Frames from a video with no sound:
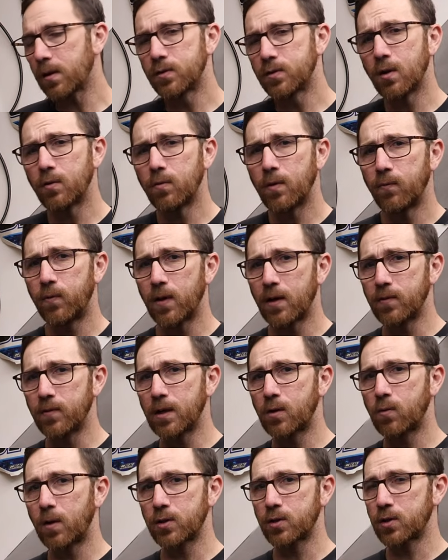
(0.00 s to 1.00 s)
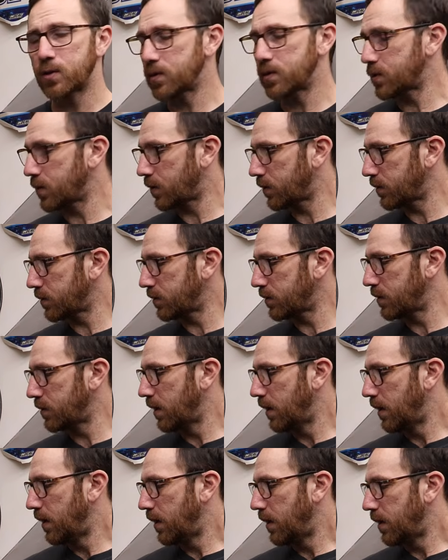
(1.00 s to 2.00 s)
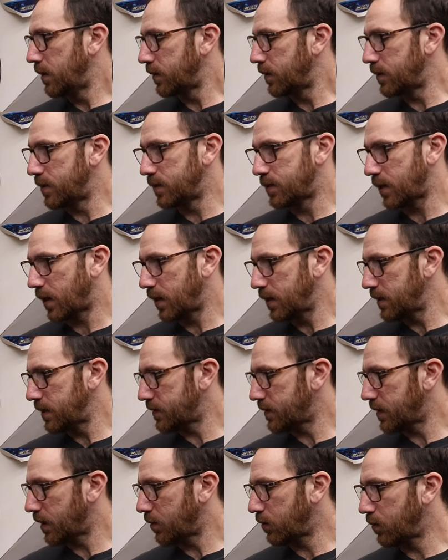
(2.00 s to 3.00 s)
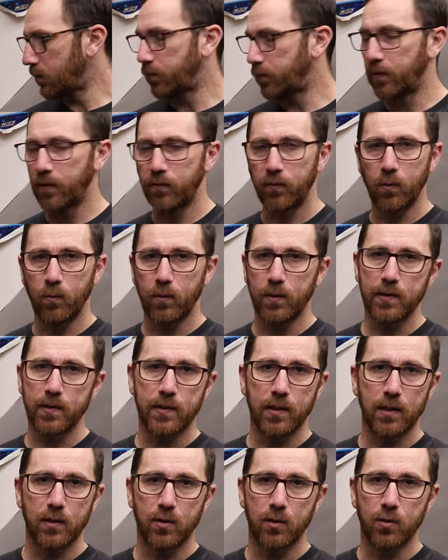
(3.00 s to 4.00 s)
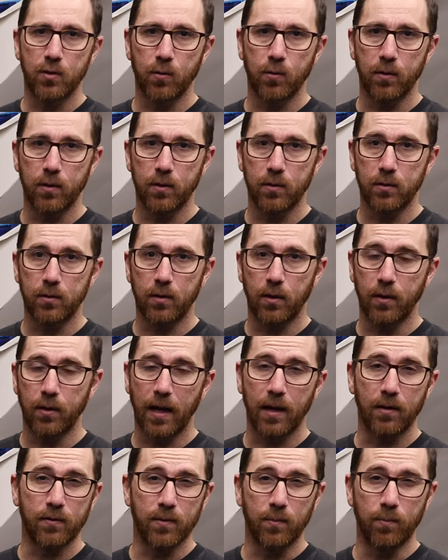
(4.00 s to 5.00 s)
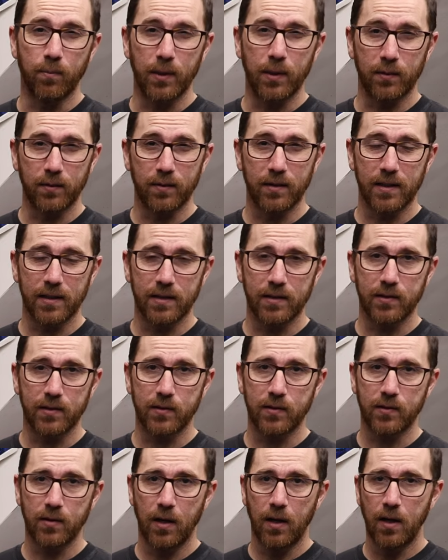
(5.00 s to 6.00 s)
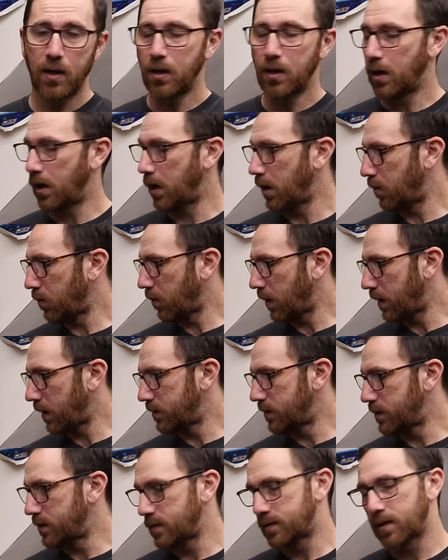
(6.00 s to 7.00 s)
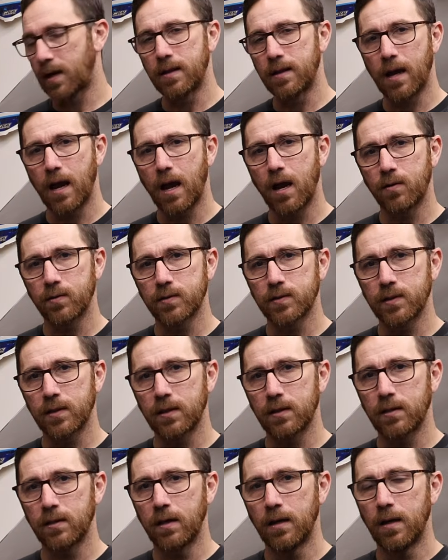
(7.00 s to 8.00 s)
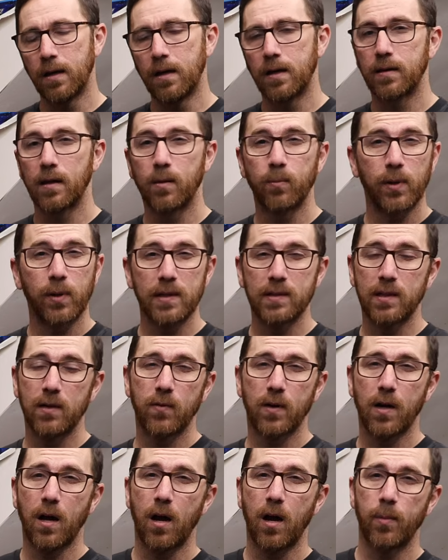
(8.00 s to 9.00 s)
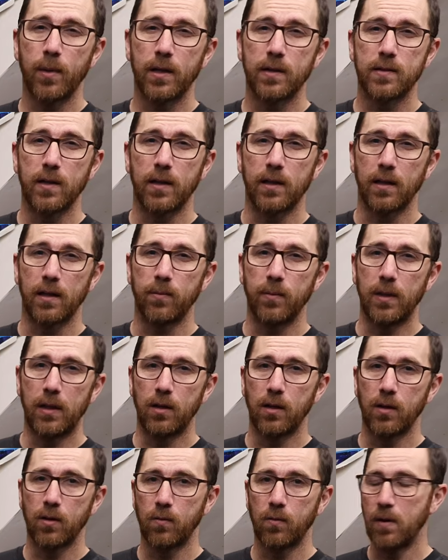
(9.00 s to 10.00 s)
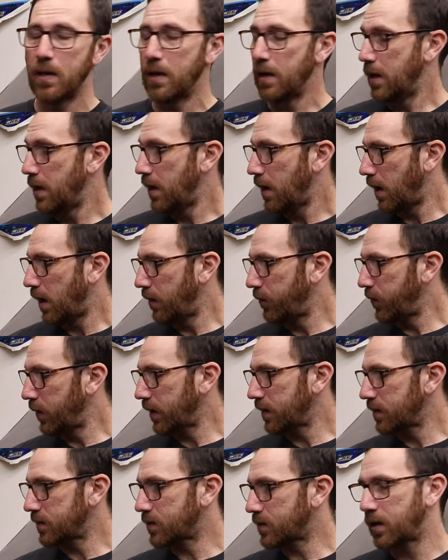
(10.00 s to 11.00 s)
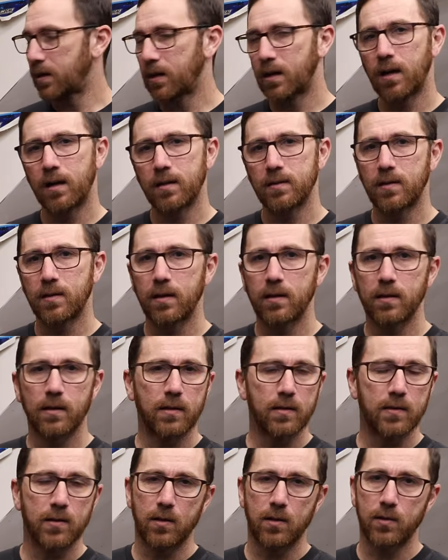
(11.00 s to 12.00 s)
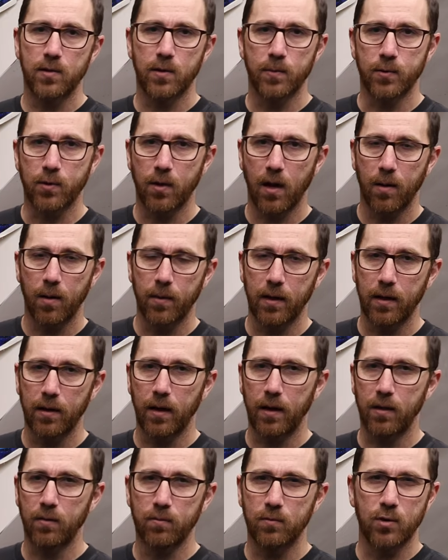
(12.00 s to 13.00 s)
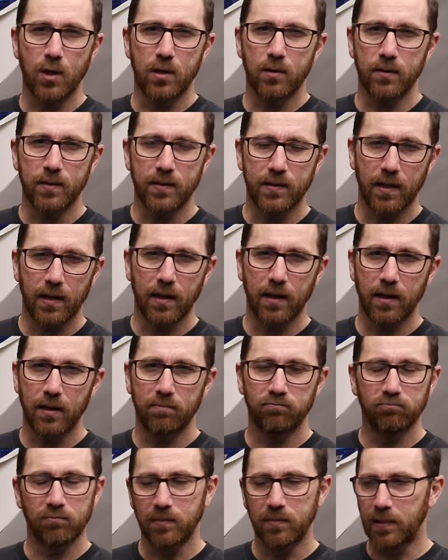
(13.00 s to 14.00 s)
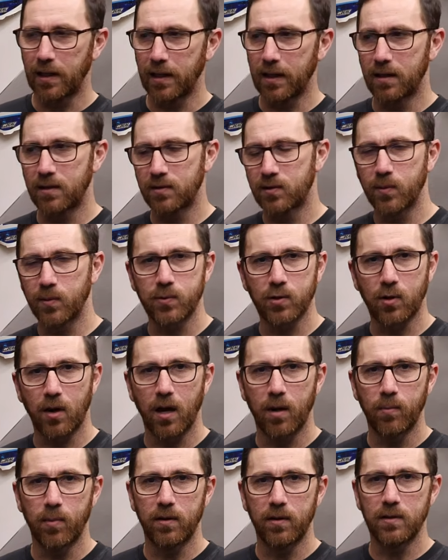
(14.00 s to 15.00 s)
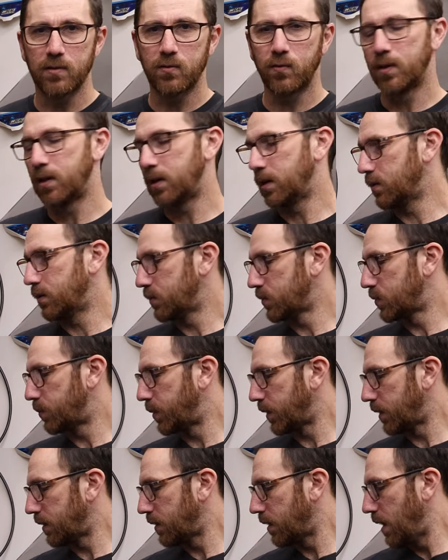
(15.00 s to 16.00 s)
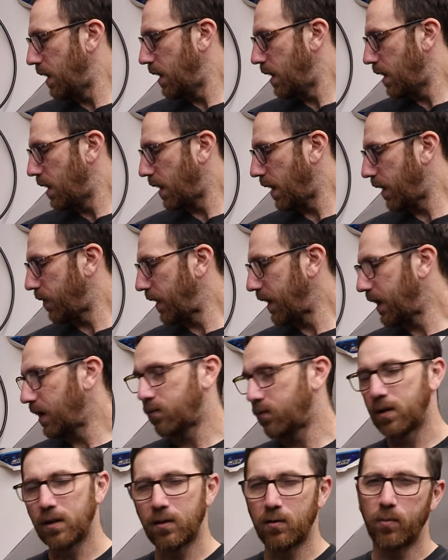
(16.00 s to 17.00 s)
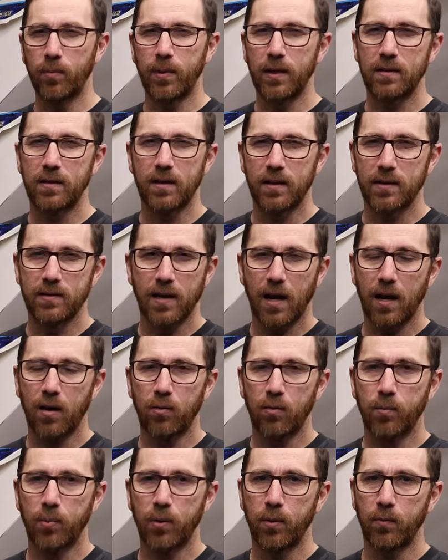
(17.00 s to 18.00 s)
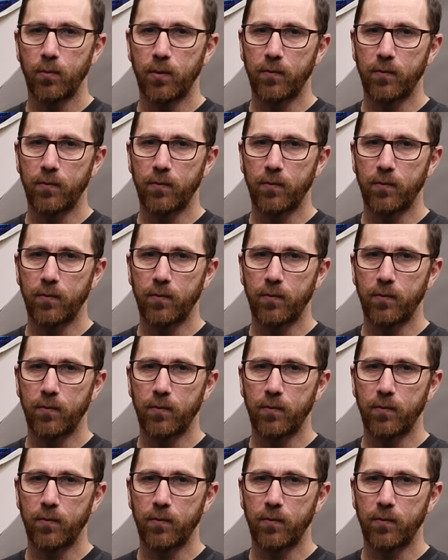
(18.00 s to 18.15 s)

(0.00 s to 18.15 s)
So if you have any questions on the design itself, if you want to see a tutorial on how to build this or how to design the housing, then please leave a comment and let me know. If you like this kind of content, consider subscribing. I don't generally say like, subscribe in these videos, but I think every little bit does help.